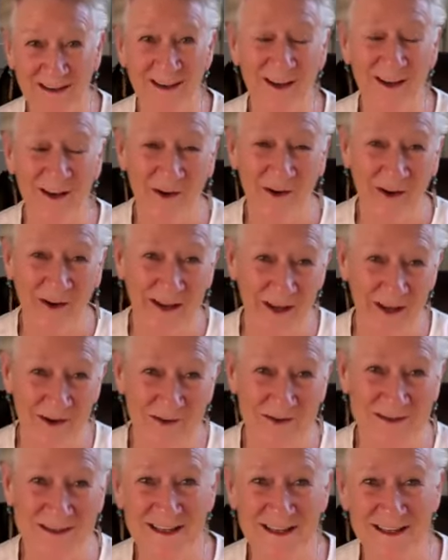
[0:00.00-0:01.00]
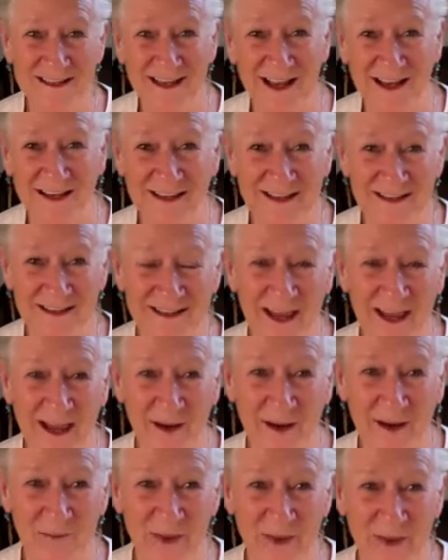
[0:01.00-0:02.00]
I lose it, I gain
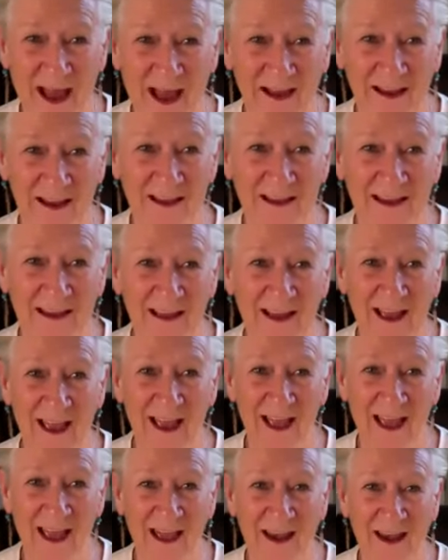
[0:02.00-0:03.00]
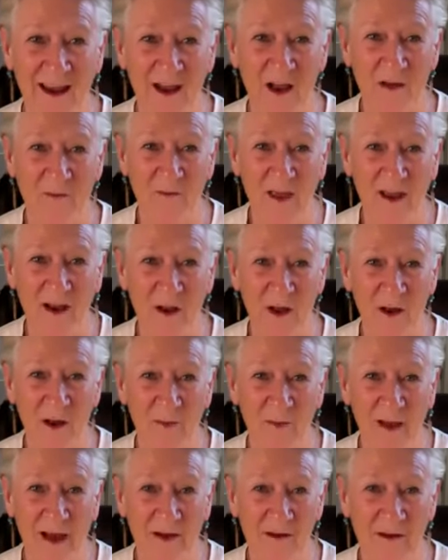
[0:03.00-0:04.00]
it back. And I've been on
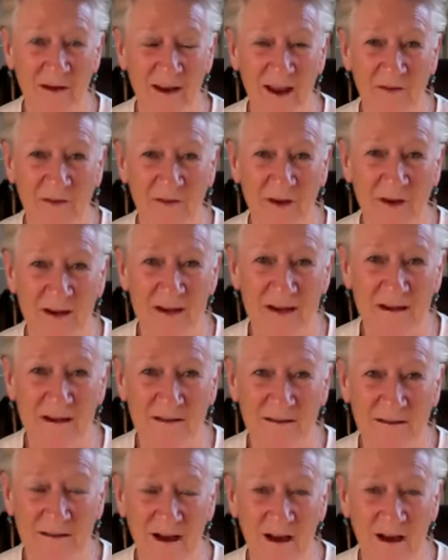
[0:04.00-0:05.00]
about every